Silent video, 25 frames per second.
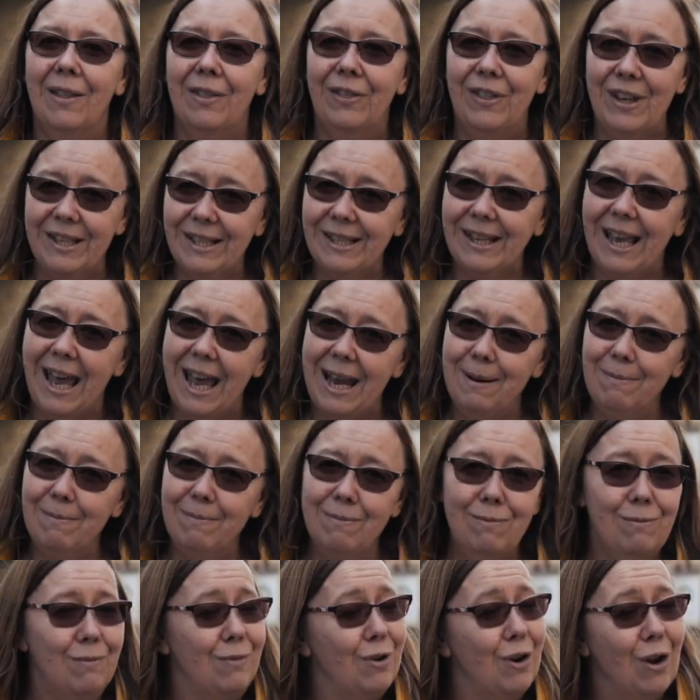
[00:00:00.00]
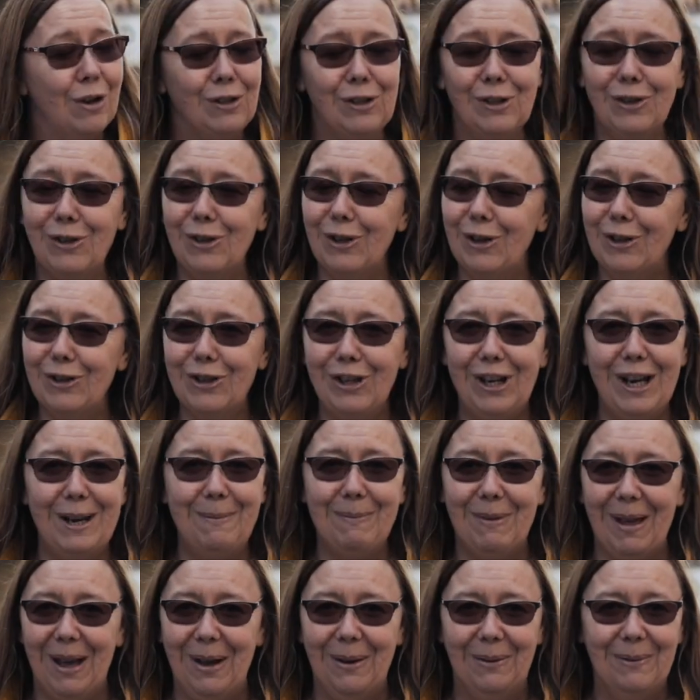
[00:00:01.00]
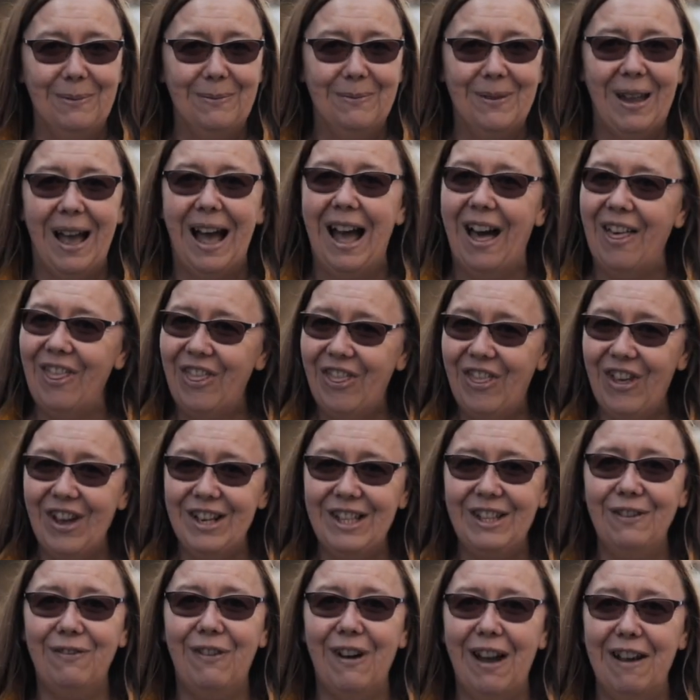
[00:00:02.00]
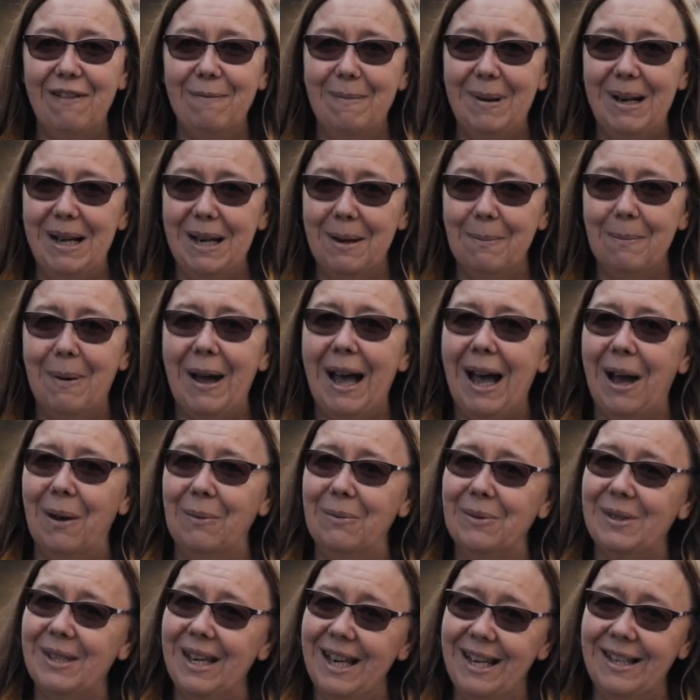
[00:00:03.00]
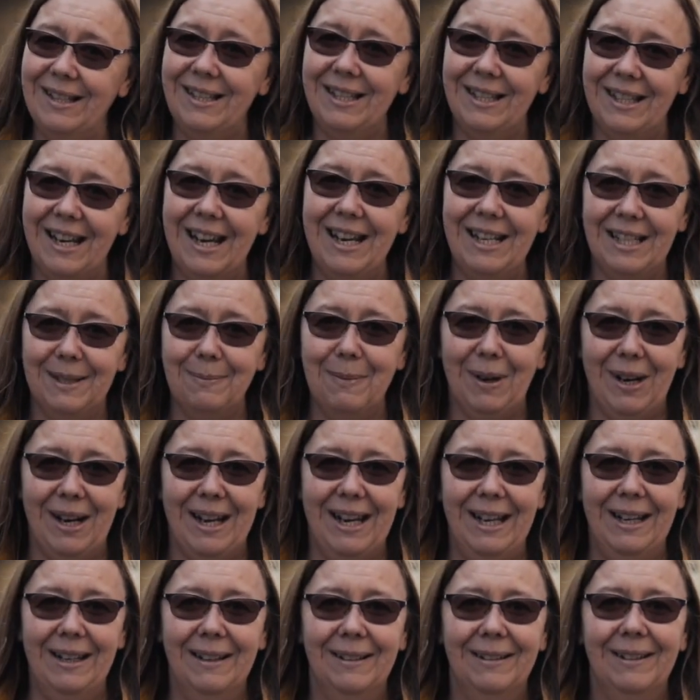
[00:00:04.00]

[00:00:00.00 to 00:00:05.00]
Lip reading: This came not at all cheap though, at £35 million in today's money.